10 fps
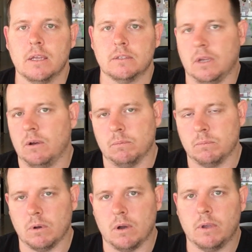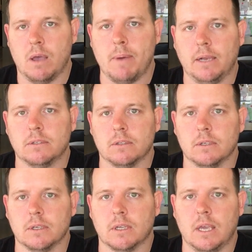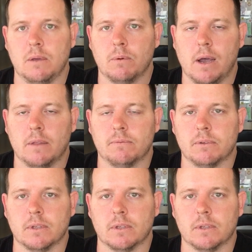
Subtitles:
so I'll go back to the for